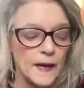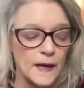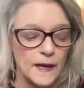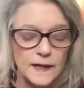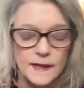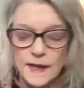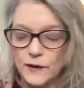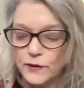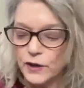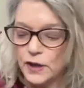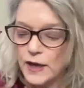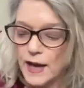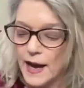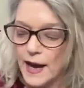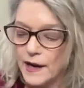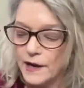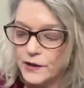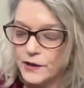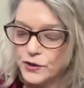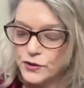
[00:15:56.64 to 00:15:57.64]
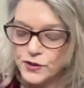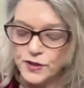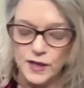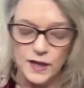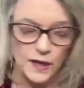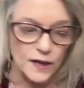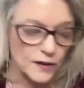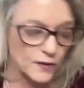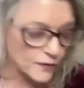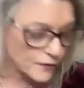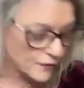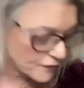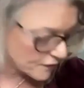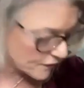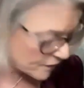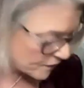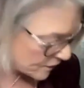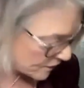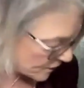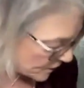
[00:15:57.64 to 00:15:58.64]
And now allow yourself,
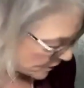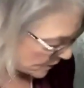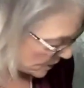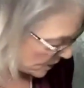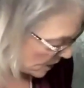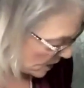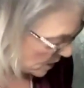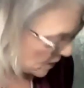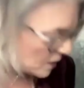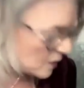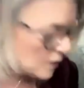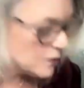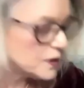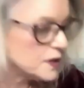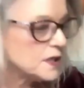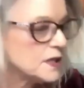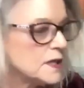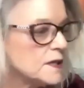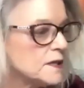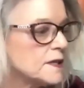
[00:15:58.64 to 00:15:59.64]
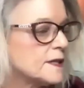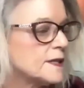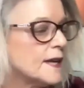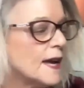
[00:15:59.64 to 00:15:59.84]
with this